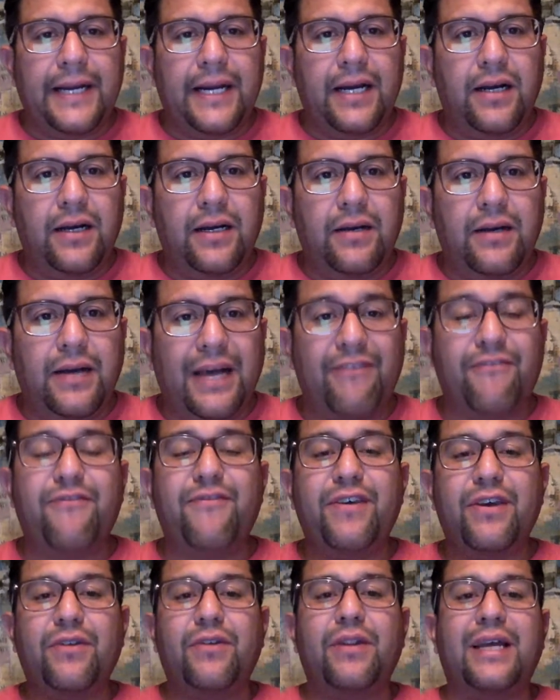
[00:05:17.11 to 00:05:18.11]
I
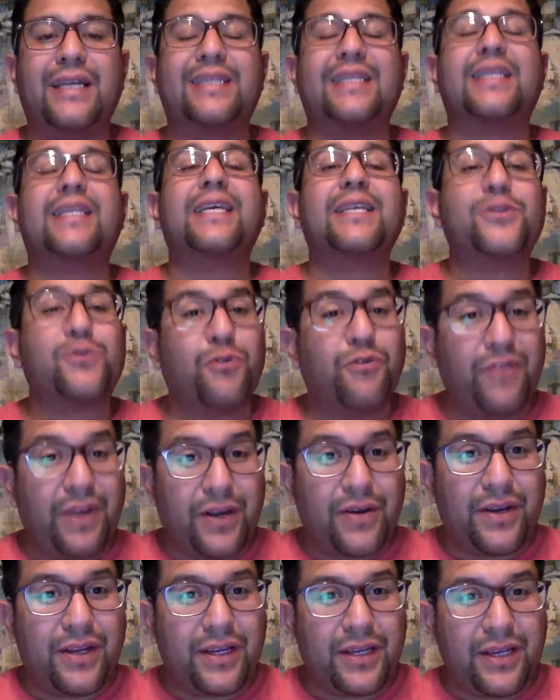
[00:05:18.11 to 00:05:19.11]
feel like the kids were
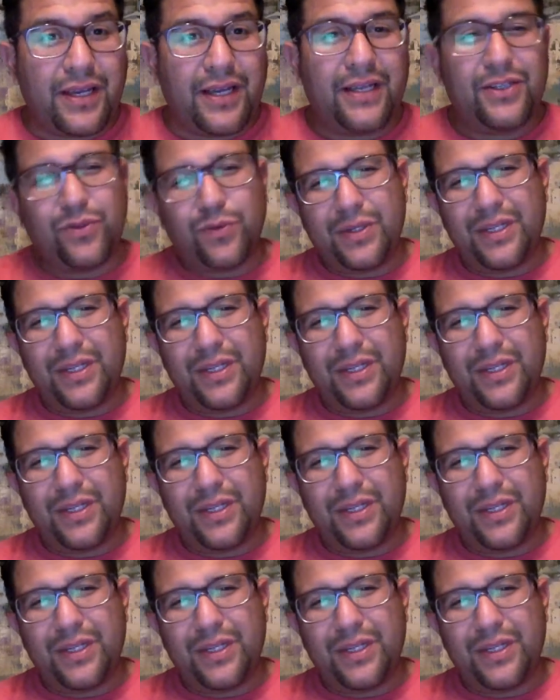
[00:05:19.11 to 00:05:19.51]
very engaged.